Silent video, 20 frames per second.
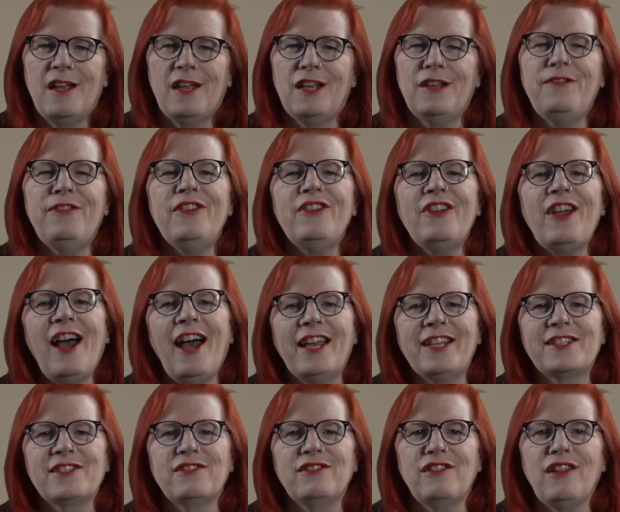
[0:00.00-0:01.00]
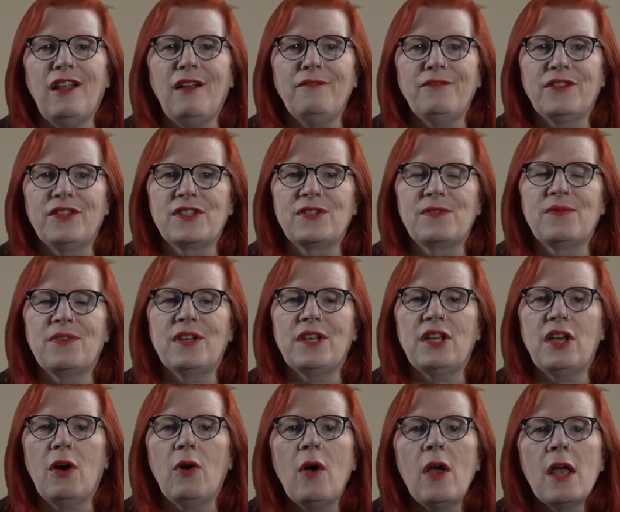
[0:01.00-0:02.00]
If you guys loved this
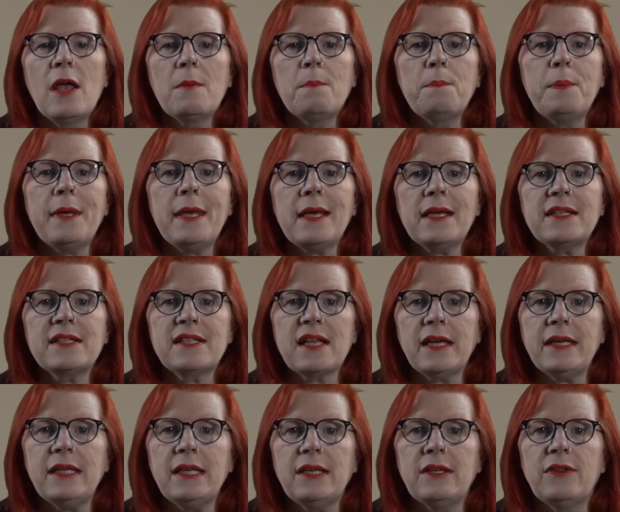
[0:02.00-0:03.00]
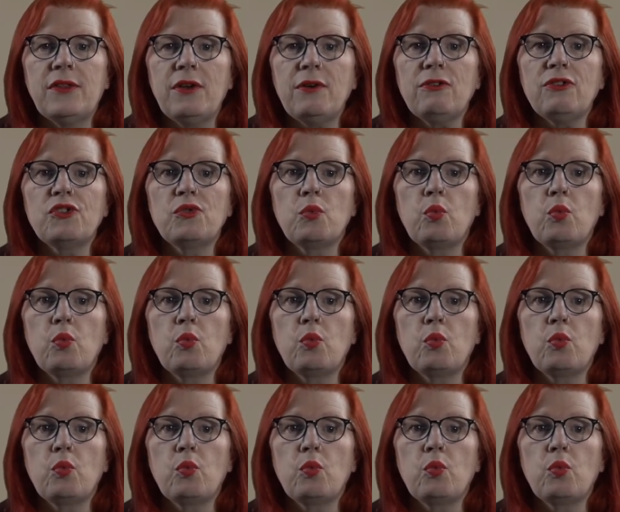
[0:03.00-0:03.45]
video, be excited. There is